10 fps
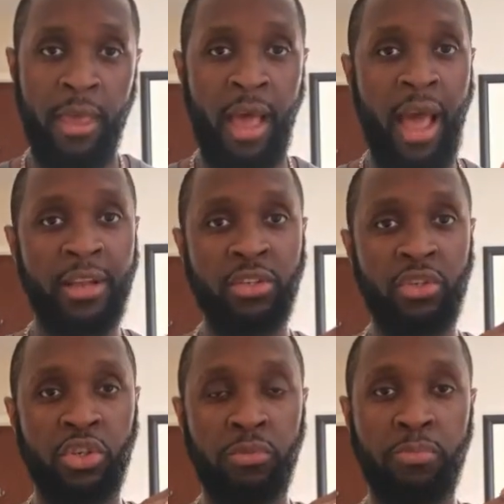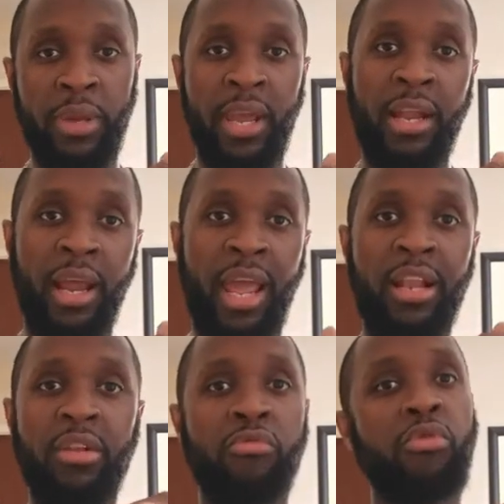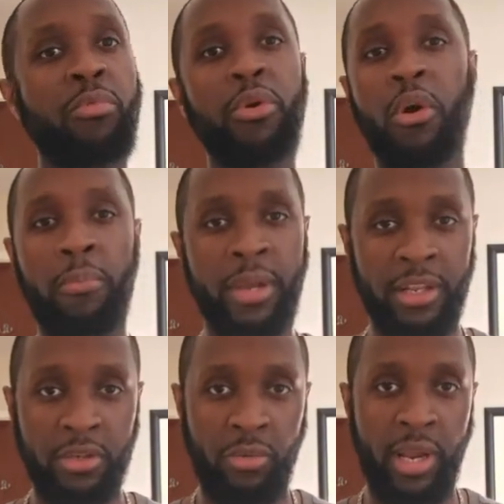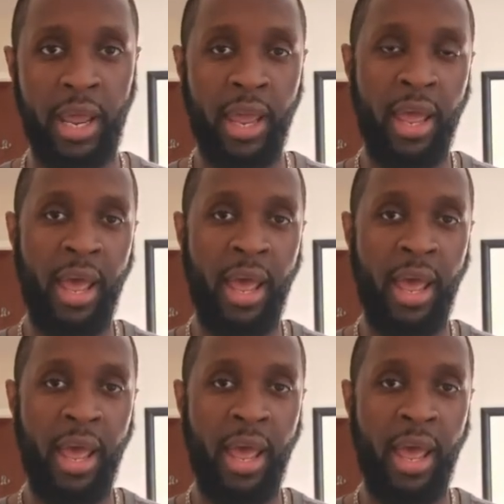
and just being in the room, you've got to be in it to win it.